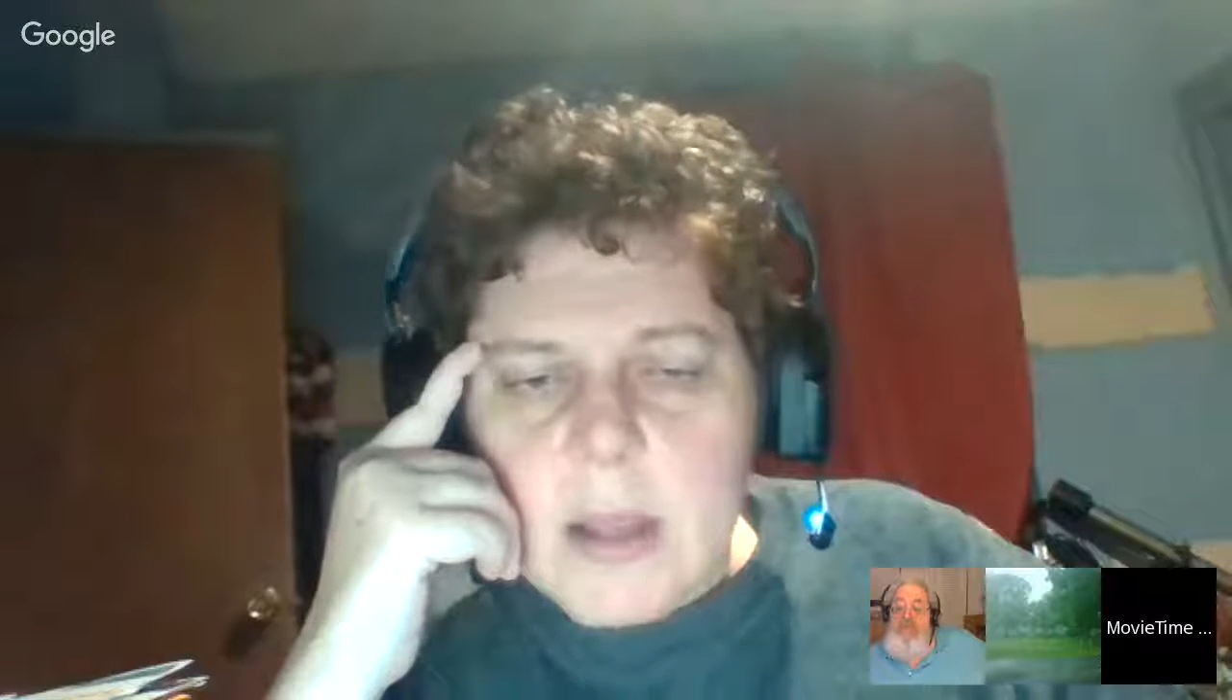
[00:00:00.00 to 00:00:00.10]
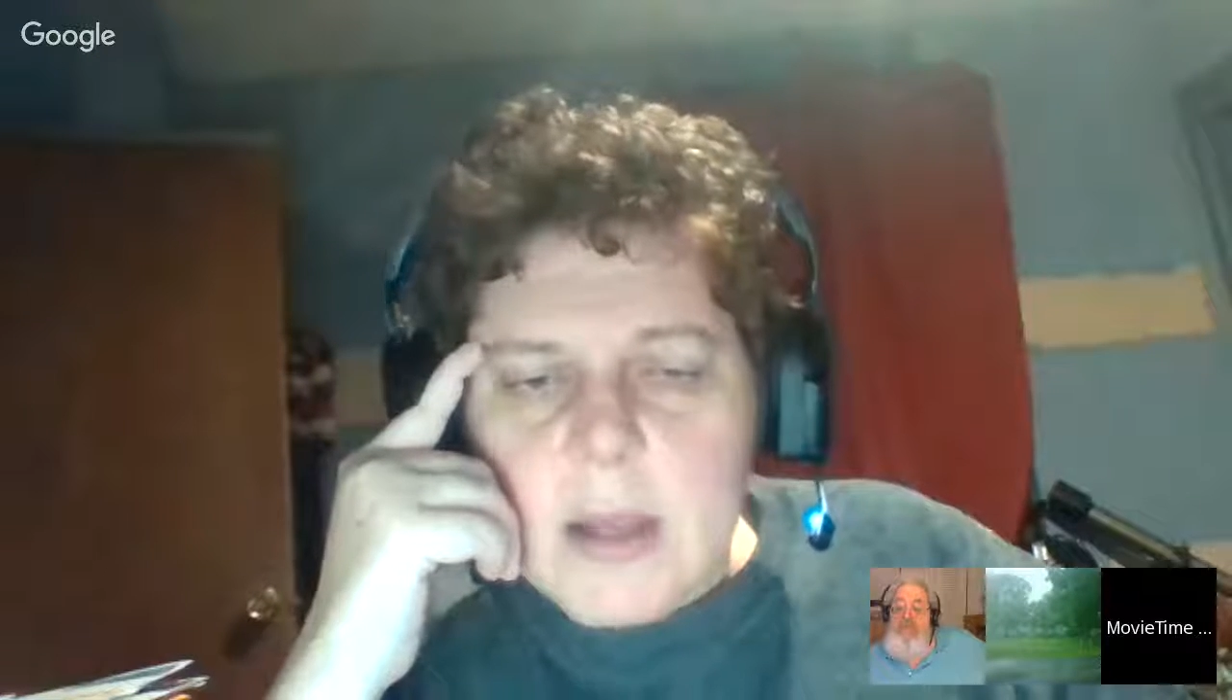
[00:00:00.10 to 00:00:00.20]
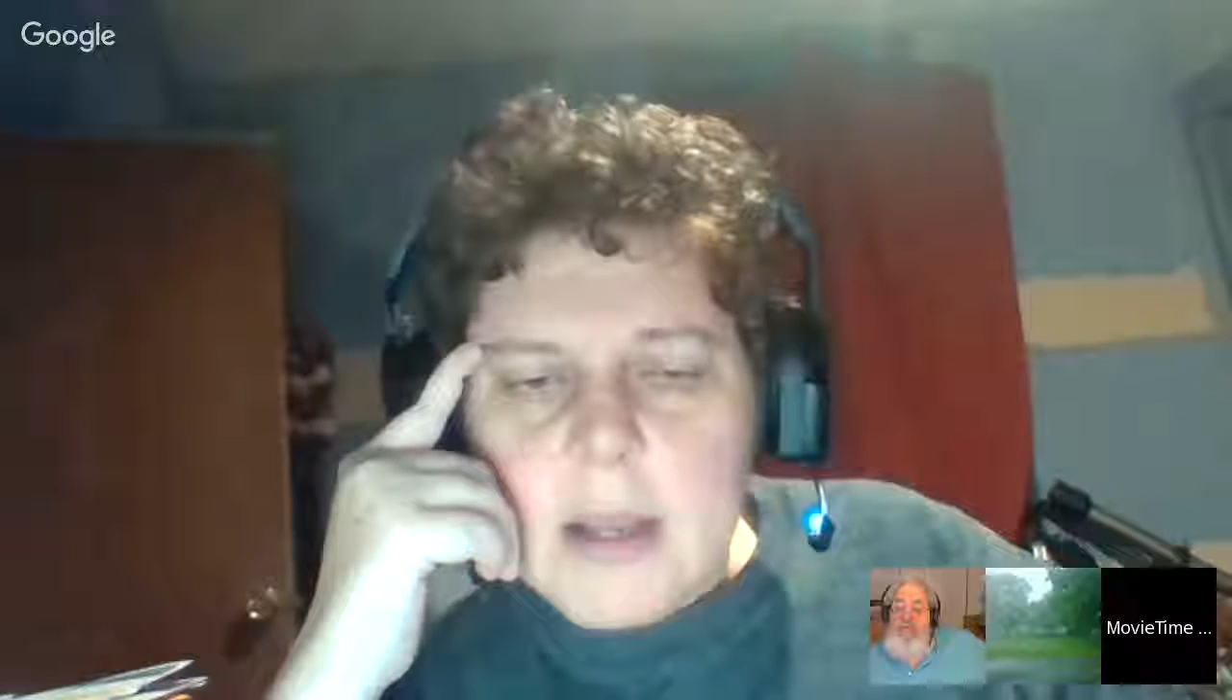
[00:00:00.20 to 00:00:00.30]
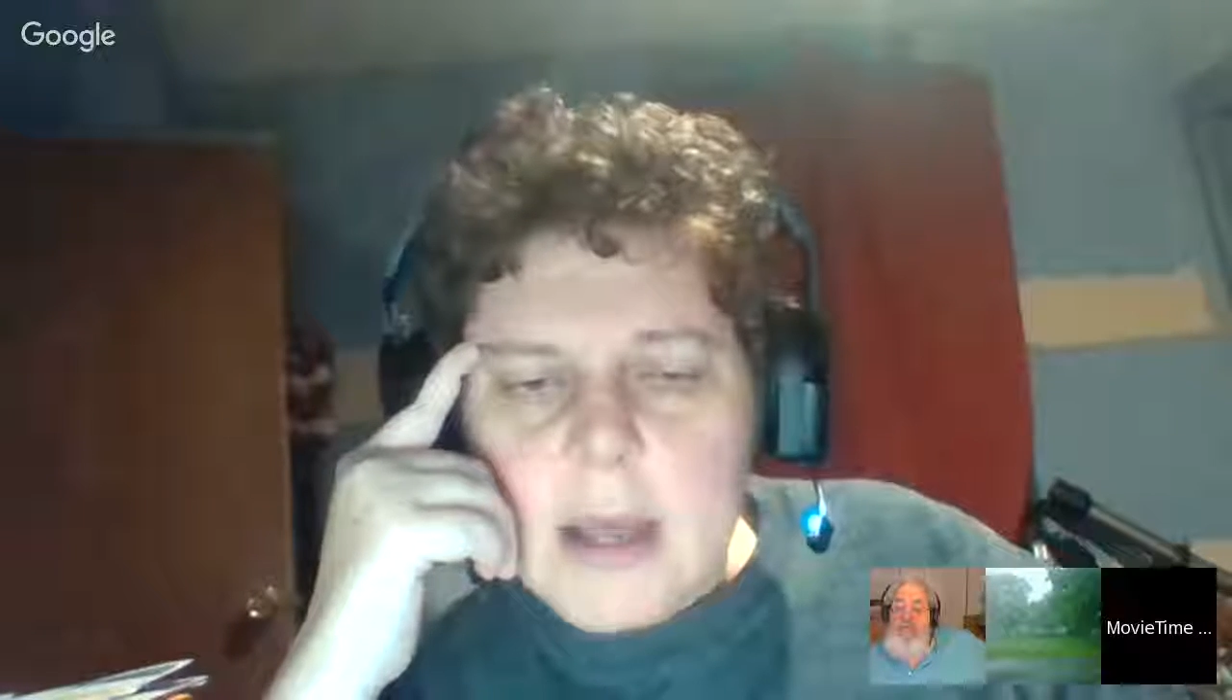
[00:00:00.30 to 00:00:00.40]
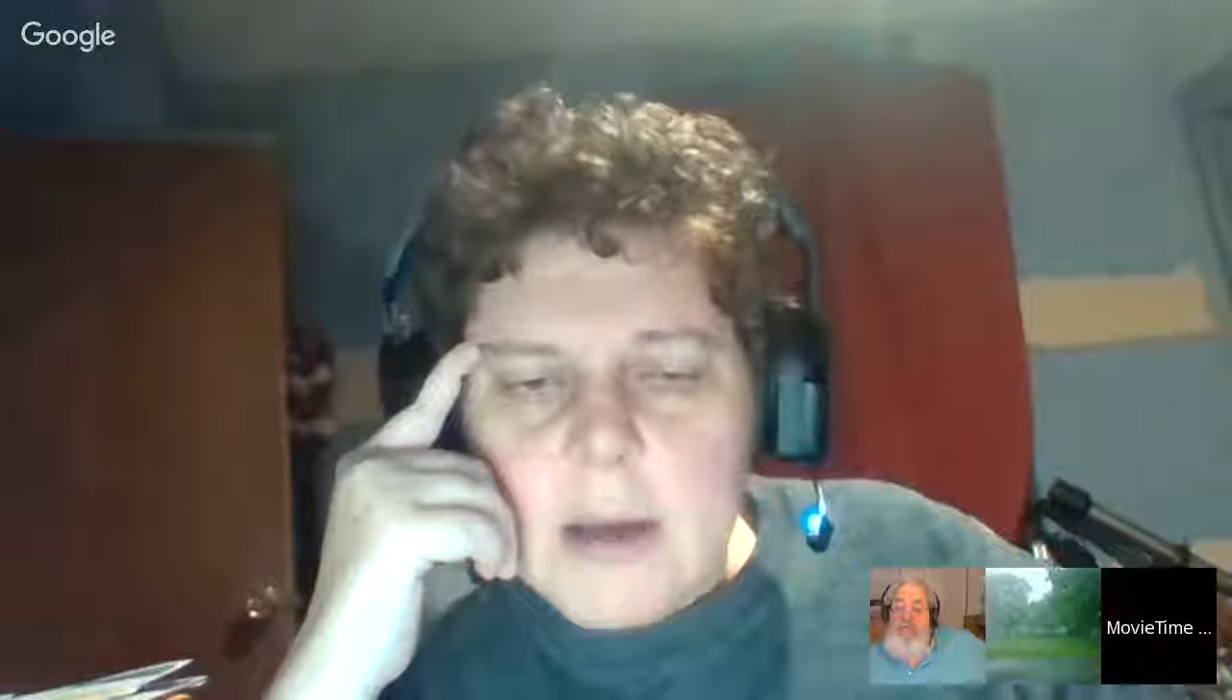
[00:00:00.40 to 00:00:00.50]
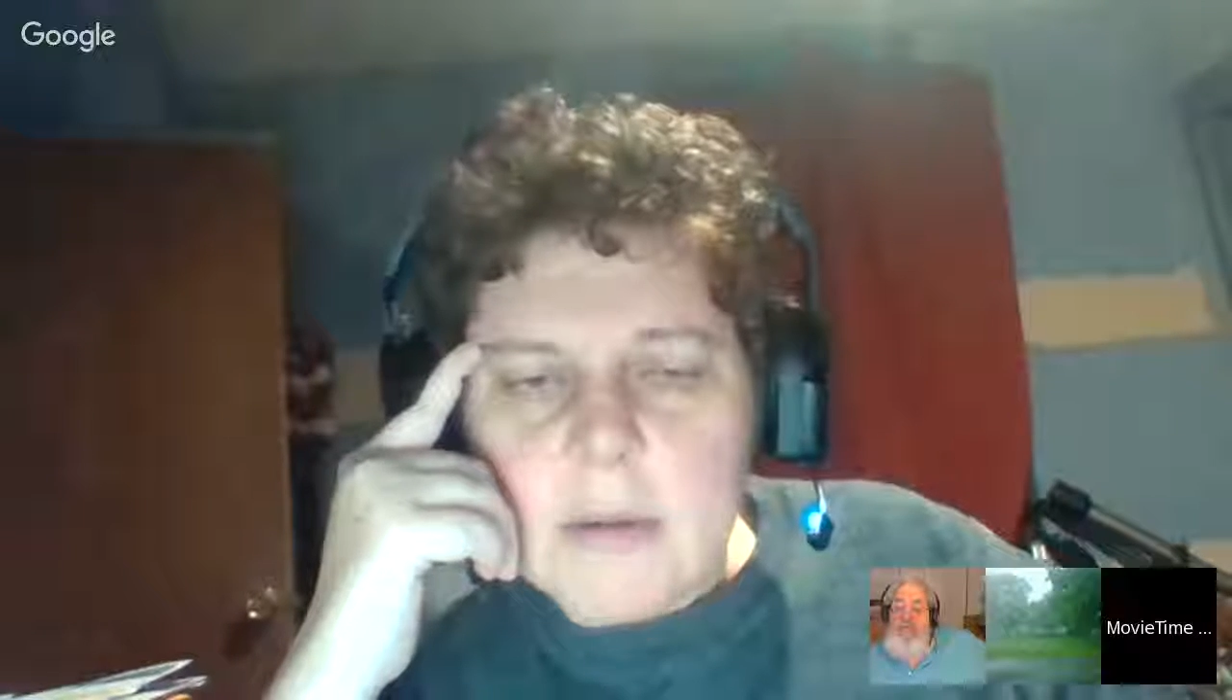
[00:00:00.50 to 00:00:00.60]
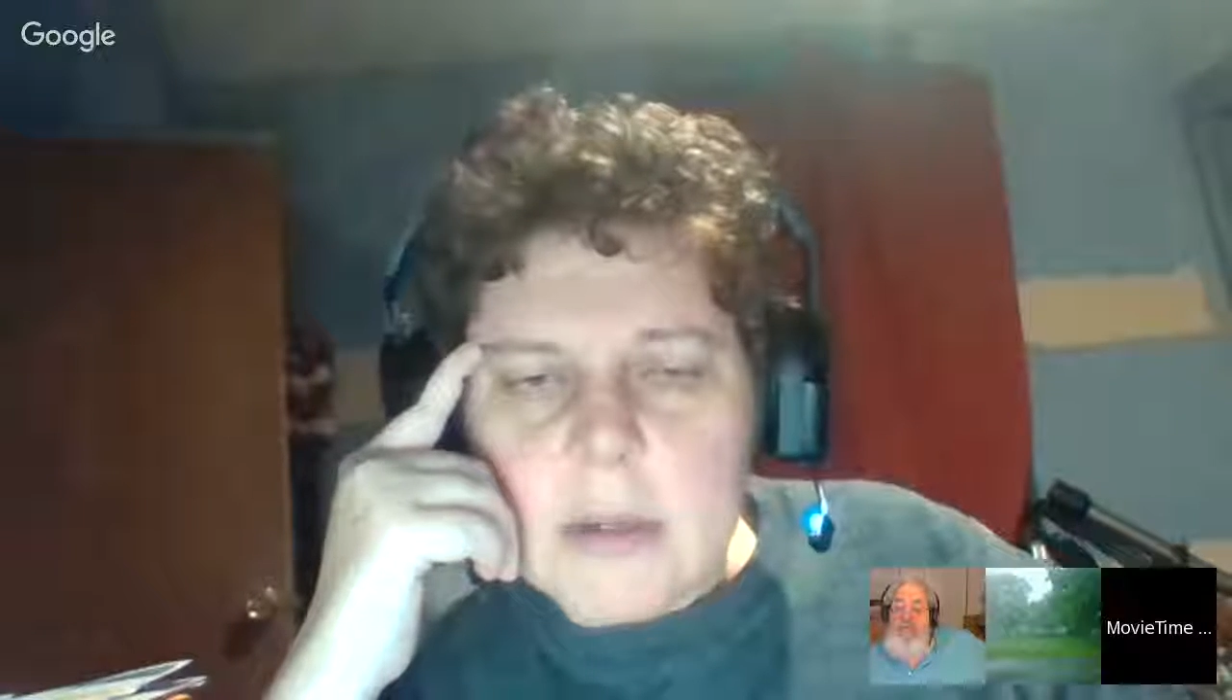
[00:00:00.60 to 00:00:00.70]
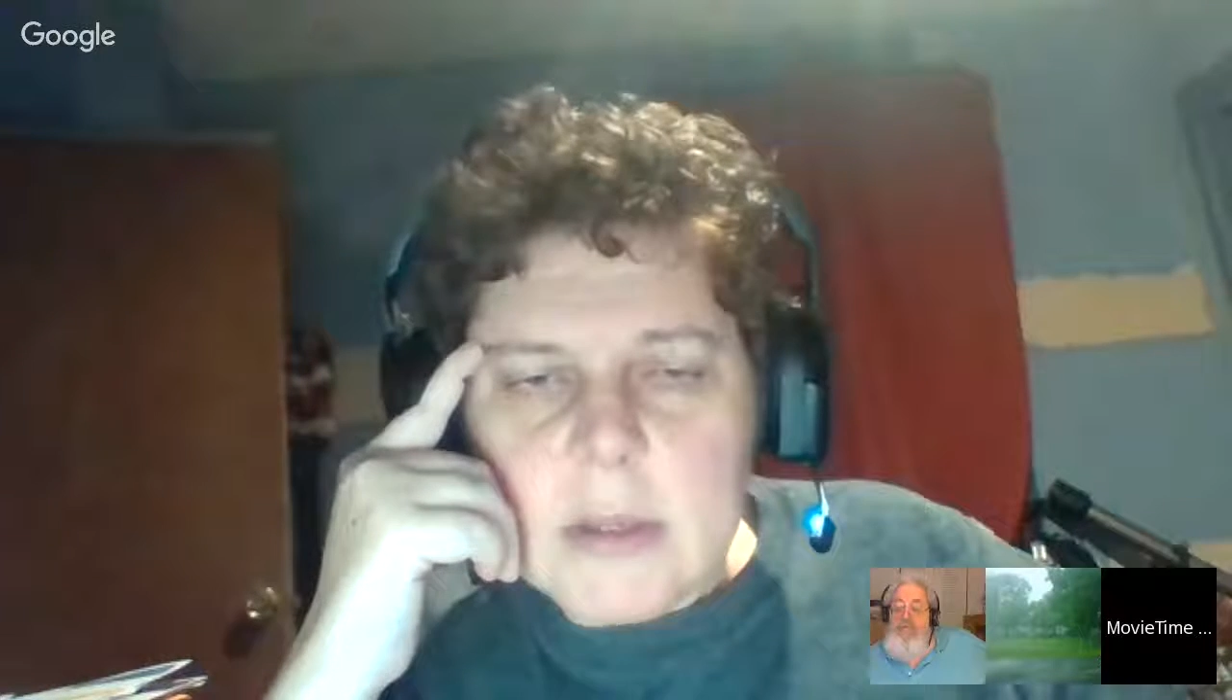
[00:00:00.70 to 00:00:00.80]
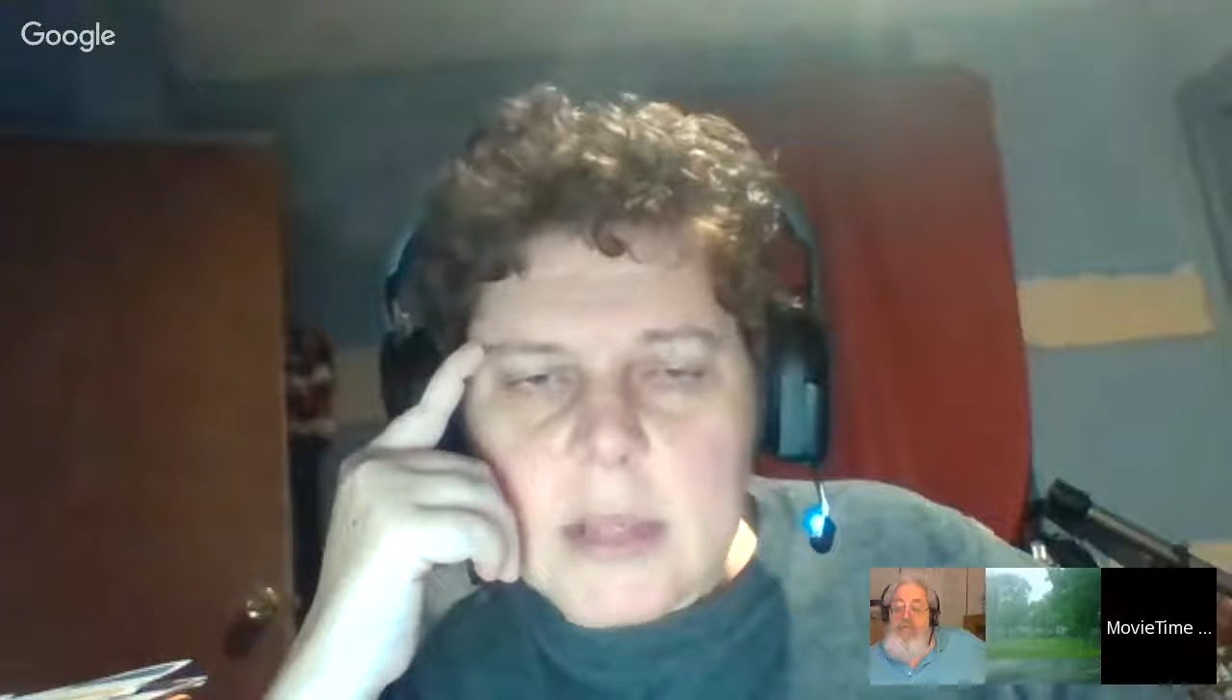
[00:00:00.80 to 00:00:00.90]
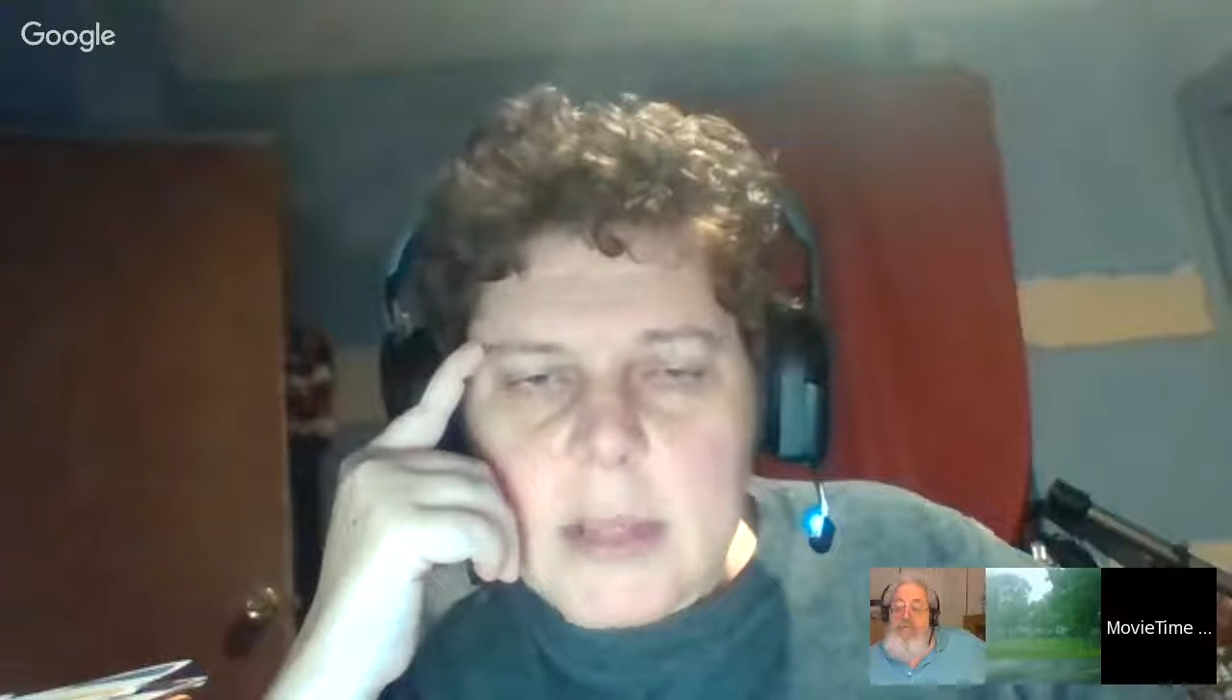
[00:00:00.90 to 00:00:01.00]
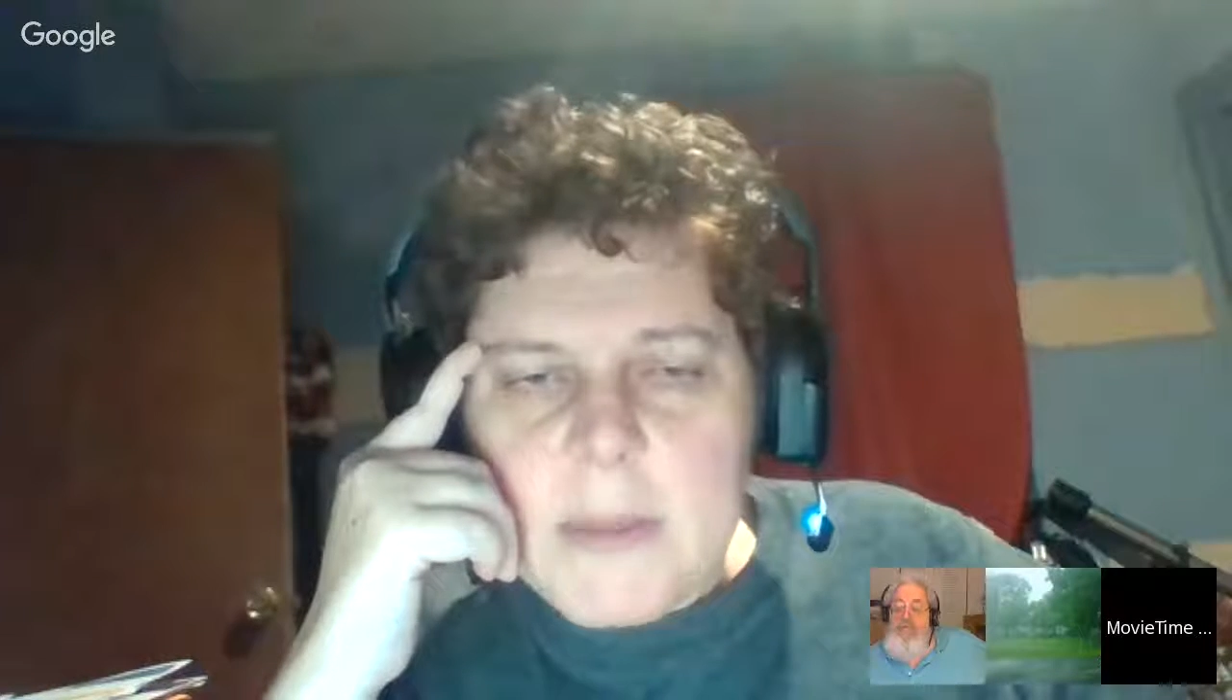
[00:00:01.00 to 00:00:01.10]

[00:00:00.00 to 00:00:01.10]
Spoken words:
Now, that